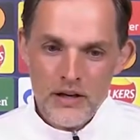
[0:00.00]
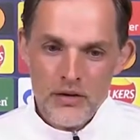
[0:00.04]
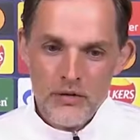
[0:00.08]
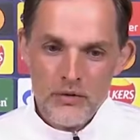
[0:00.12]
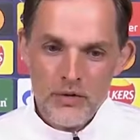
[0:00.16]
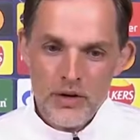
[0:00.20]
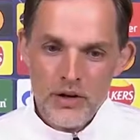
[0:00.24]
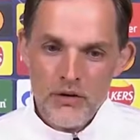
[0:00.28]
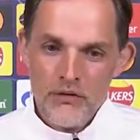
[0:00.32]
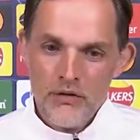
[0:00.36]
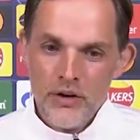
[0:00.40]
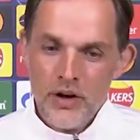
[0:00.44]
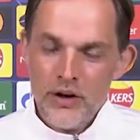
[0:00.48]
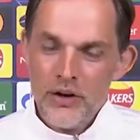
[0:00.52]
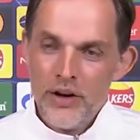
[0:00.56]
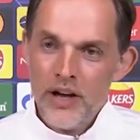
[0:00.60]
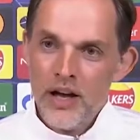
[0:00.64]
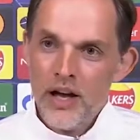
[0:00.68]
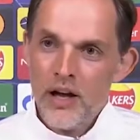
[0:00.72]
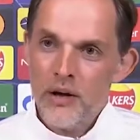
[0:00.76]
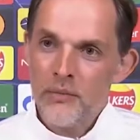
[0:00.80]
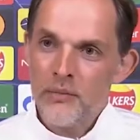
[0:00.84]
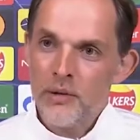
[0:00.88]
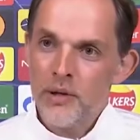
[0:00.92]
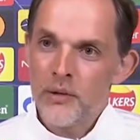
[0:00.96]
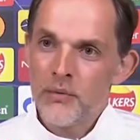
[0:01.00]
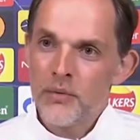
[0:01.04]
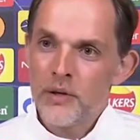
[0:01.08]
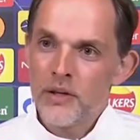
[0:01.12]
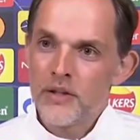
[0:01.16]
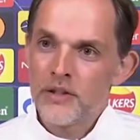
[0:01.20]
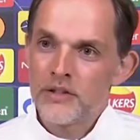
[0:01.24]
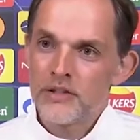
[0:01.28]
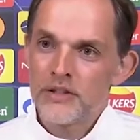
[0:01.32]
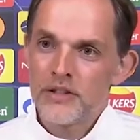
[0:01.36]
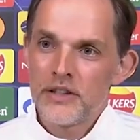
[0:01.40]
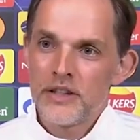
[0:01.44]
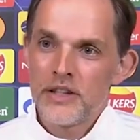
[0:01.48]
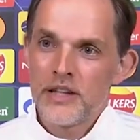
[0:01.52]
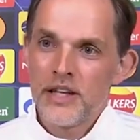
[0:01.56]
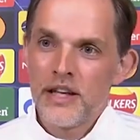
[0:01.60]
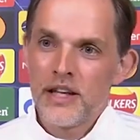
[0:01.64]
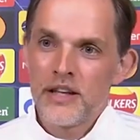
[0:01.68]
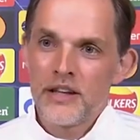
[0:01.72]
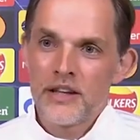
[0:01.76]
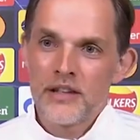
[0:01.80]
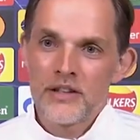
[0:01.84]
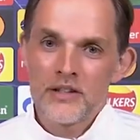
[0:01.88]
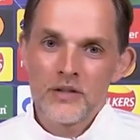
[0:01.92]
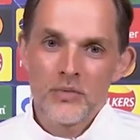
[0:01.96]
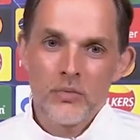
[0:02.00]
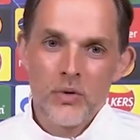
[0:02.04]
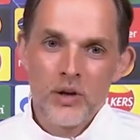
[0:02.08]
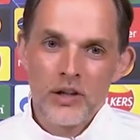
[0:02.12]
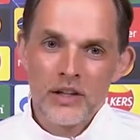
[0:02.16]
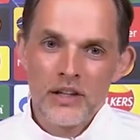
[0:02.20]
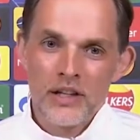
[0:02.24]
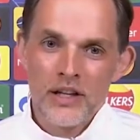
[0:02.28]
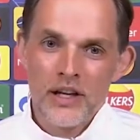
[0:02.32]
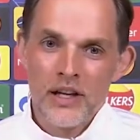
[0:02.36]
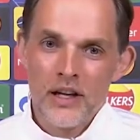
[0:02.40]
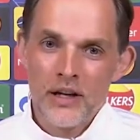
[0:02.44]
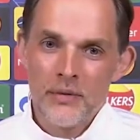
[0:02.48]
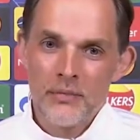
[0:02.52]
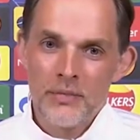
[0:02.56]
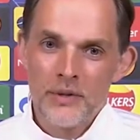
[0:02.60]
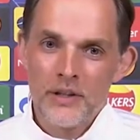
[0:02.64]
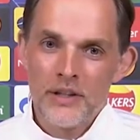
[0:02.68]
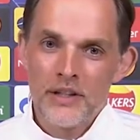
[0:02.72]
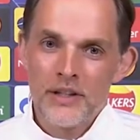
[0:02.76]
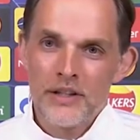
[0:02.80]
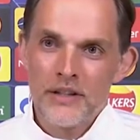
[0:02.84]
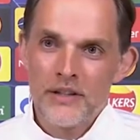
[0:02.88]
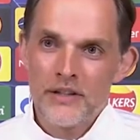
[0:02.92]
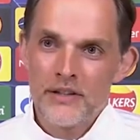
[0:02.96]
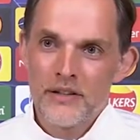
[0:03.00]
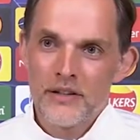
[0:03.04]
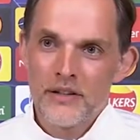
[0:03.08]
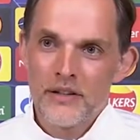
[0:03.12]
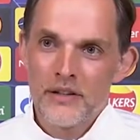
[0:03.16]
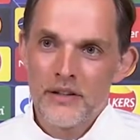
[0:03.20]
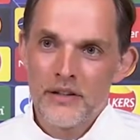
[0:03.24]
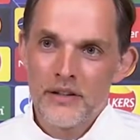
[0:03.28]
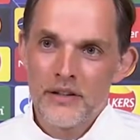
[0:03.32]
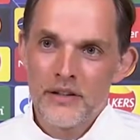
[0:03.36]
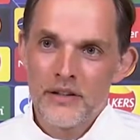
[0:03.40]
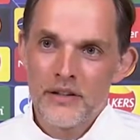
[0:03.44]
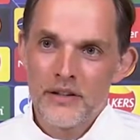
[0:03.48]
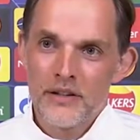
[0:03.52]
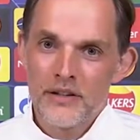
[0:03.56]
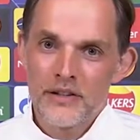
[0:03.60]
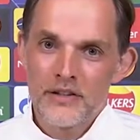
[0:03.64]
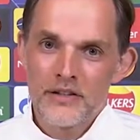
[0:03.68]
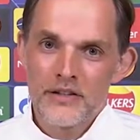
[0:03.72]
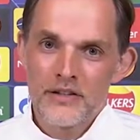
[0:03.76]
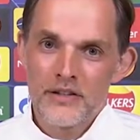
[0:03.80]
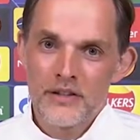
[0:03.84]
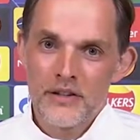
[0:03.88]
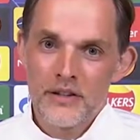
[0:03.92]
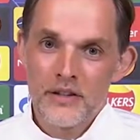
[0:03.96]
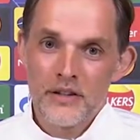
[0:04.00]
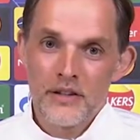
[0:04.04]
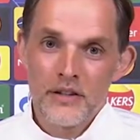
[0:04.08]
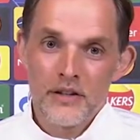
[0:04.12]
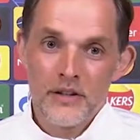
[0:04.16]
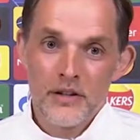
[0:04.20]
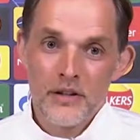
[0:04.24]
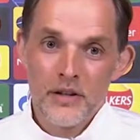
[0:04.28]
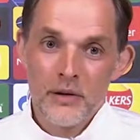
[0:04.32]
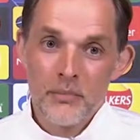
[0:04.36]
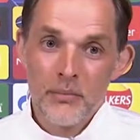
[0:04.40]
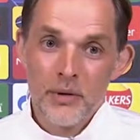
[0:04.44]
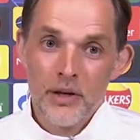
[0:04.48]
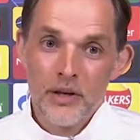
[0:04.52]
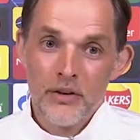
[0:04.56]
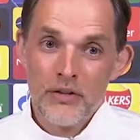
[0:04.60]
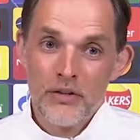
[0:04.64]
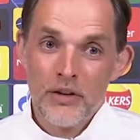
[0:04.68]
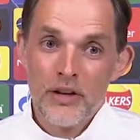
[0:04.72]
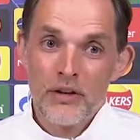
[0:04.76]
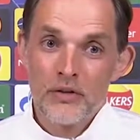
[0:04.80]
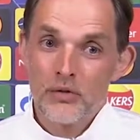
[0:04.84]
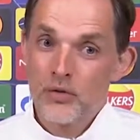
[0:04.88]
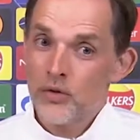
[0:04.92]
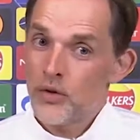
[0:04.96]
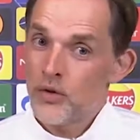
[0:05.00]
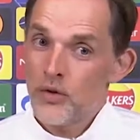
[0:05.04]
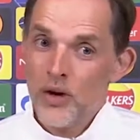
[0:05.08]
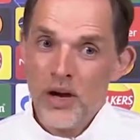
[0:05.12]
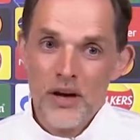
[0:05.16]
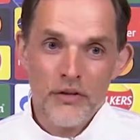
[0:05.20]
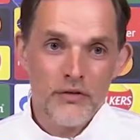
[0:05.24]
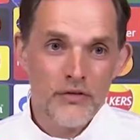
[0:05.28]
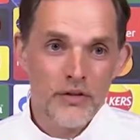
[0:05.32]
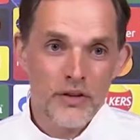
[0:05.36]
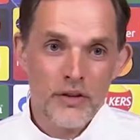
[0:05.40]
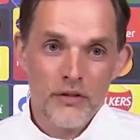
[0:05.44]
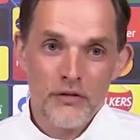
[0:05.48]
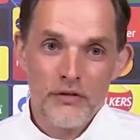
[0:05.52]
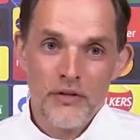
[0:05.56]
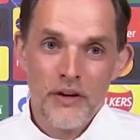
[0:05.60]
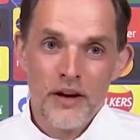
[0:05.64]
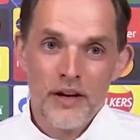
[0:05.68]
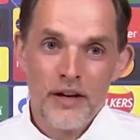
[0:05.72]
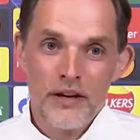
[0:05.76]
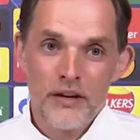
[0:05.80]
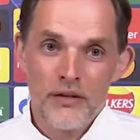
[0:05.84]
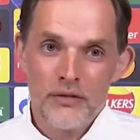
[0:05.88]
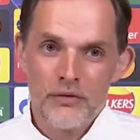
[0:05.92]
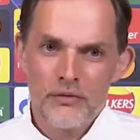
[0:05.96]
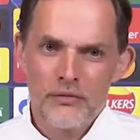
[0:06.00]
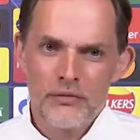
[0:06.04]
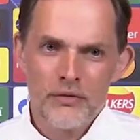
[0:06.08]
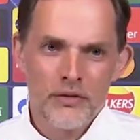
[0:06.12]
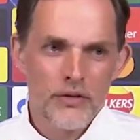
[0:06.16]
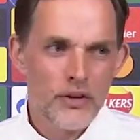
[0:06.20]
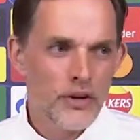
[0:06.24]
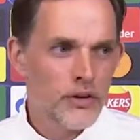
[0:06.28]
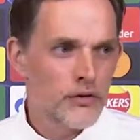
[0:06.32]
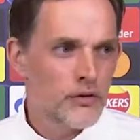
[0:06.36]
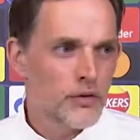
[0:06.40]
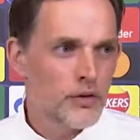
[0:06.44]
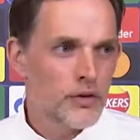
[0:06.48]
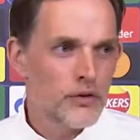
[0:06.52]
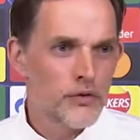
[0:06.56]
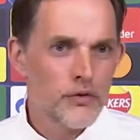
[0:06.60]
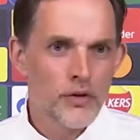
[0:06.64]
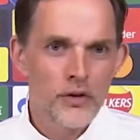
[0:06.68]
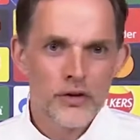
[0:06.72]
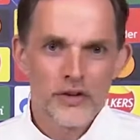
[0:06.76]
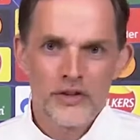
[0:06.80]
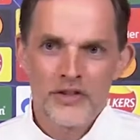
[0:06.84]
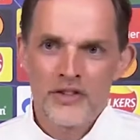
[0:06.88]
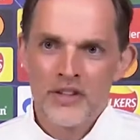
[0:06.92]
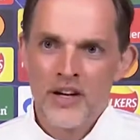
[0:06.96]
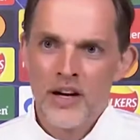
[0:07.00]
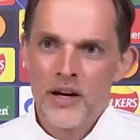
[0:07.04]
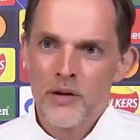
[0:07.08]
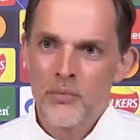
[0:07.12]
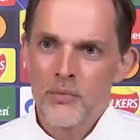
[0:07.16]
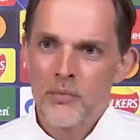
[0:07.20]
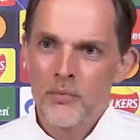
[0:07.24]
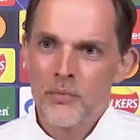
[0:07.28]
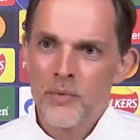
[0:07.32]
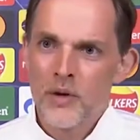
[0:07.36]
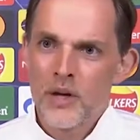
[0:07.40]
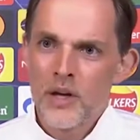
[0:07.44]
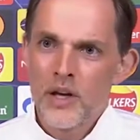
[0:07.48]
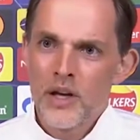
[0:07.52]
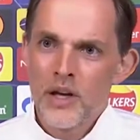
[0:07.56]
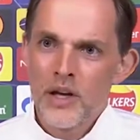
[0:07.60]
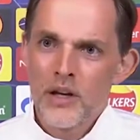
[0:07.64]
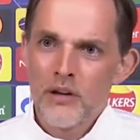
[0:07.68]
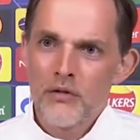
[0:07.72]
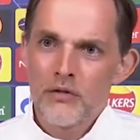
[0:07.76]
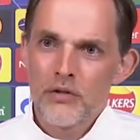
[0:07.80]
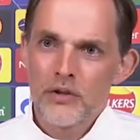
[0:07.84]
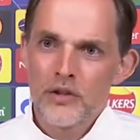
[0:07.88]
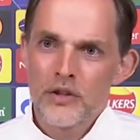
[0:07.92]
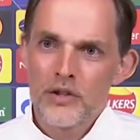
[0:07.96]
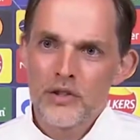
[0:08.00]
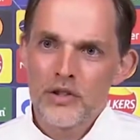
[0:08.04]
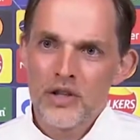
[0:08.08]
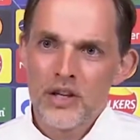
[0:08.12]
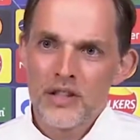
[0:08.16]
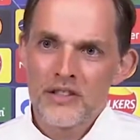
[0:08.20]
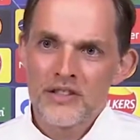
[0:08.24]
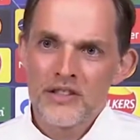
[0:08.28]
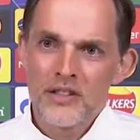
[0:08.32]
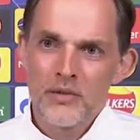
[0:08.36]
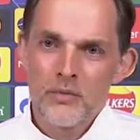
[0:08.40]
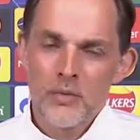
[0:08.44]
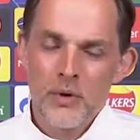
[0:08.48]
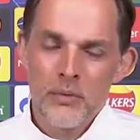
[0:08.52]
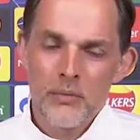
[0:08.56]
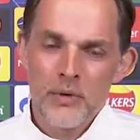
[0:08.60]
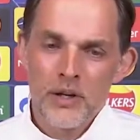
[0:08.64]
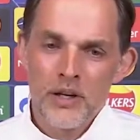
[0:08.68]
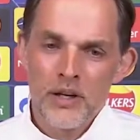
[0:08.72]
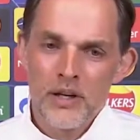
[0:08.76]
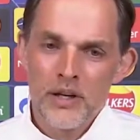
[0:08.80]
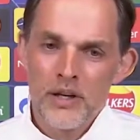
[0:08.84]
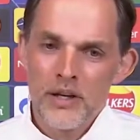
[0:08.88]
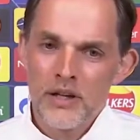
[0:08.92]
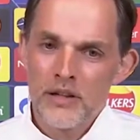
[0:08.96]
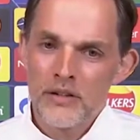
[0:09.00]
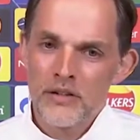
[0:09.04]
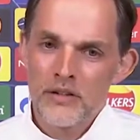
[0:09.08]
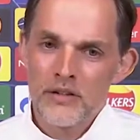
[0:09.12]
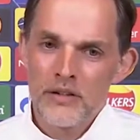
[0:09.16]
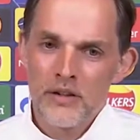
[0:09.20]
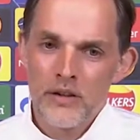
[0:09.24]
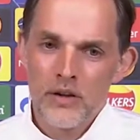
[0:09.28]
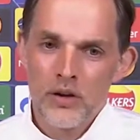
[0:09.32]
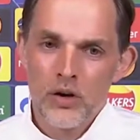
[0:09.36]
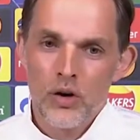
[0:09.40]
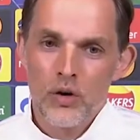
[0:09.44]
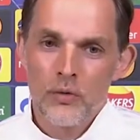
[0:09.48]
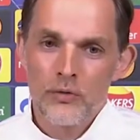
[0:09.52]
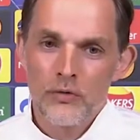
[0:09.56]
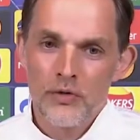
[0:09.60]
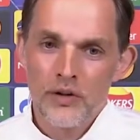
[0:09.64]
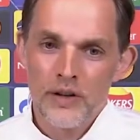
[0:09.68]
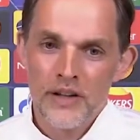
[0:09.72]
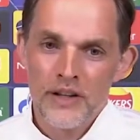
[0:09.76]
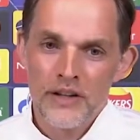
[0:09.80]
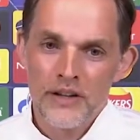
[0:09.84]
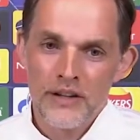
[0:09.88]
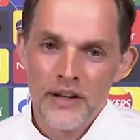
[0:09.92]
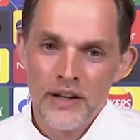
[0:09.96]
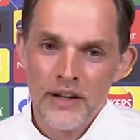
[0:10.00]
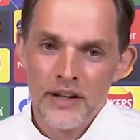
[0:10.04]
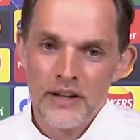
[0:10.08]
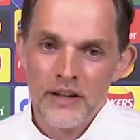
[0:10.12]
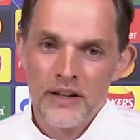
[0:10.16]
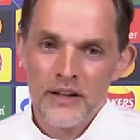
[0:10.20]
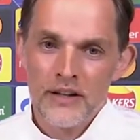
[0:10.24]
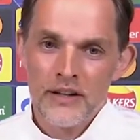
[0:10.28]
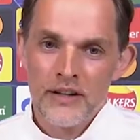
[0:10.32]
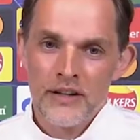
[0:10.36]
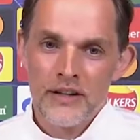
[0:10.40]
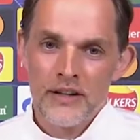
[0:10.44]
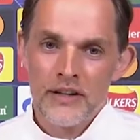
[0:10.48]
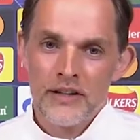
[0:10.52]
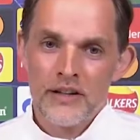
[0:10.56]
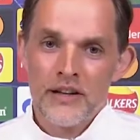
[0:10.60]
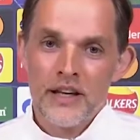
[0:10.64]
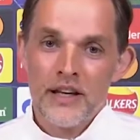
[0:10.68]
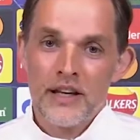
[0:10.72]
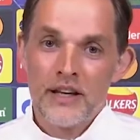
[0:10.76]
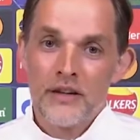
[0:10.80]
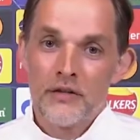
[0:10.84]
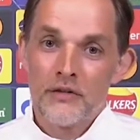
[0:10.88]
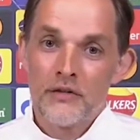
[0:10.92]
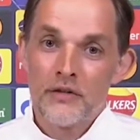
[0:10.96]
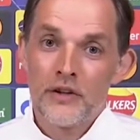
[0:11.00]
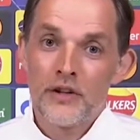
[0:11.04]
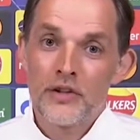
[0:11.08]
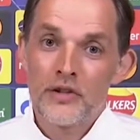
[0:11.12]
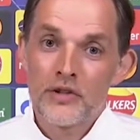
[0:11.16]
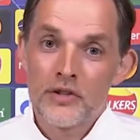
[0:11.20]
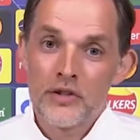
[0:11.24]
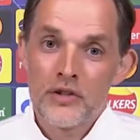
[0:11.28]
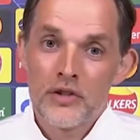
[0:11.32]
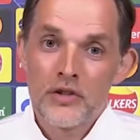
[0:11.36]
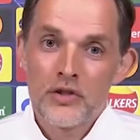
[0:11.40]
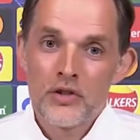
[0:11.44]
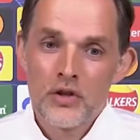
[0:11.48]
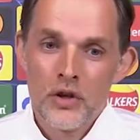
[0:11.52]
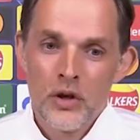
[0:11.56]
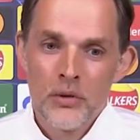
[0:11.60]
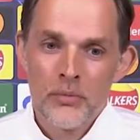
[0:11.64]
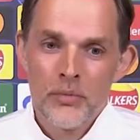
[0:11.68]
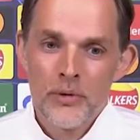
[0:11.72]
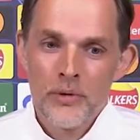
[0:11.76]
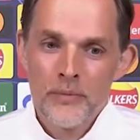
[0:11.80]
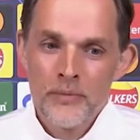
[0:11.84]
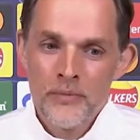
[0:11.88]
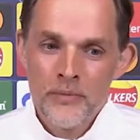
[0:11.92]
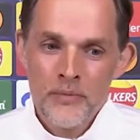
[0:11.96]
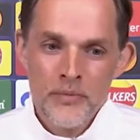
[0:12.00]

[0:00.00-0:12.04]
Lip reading: we are very happy, because in the end it's one club, and it's a big thing to arrive in the final, I think, for the first time for the Chelsea women, and hopefully they can finish the job.